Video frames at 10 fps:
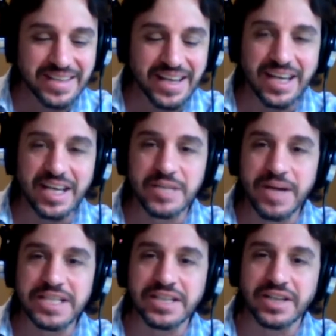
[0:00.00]
it's
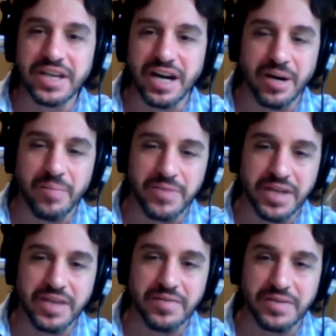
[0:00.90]
basically
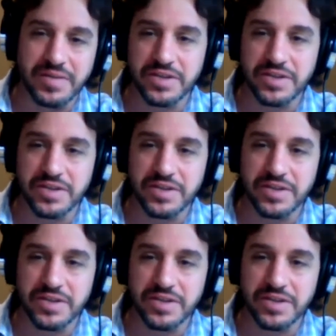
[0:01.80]
there's two